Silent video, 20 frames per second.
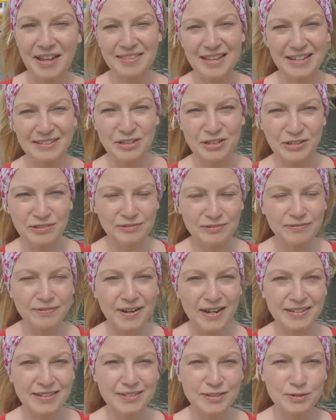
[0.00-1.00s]
then couldn't
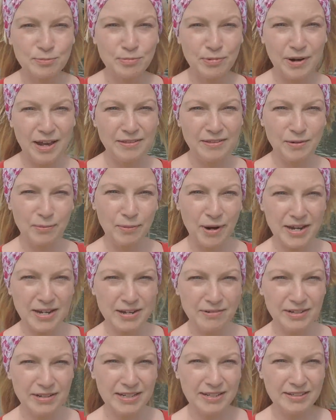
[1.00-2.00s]
find where the
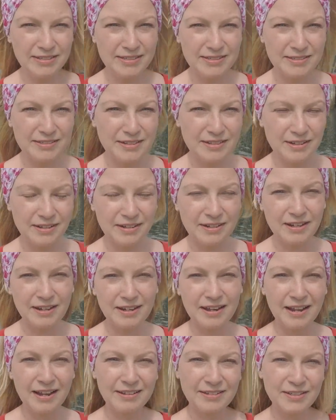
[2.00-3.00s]
wiring is that
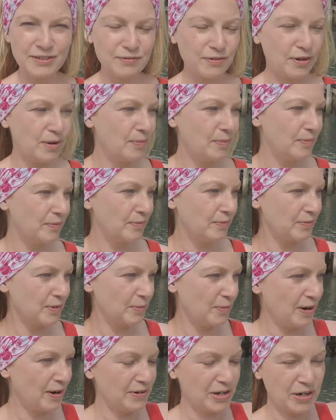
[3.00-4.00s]
connects from
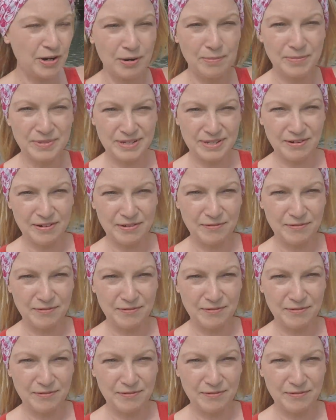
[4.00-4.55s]
where it comes